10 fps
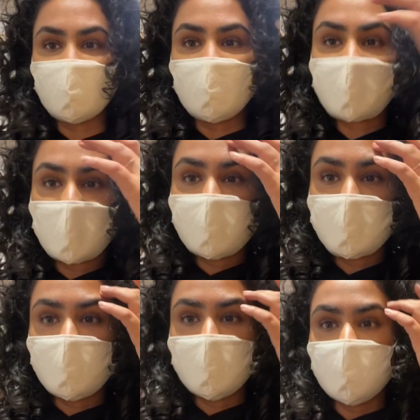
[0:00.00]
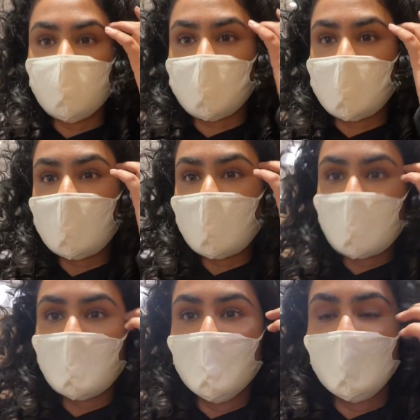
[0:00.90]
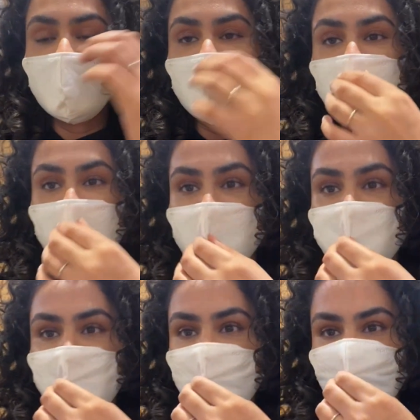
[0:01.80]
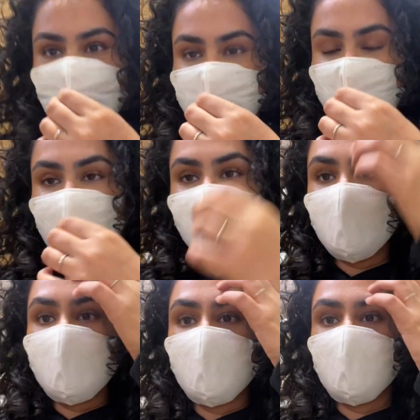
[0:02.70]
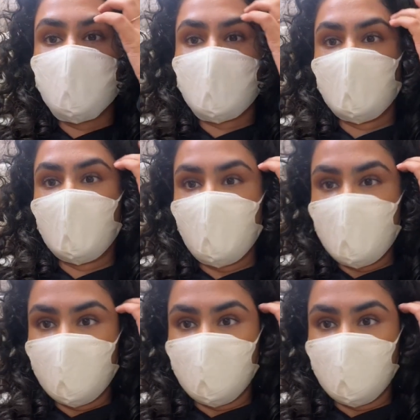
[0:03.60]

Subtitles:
we've come to Muji, and it is like a Muji I've never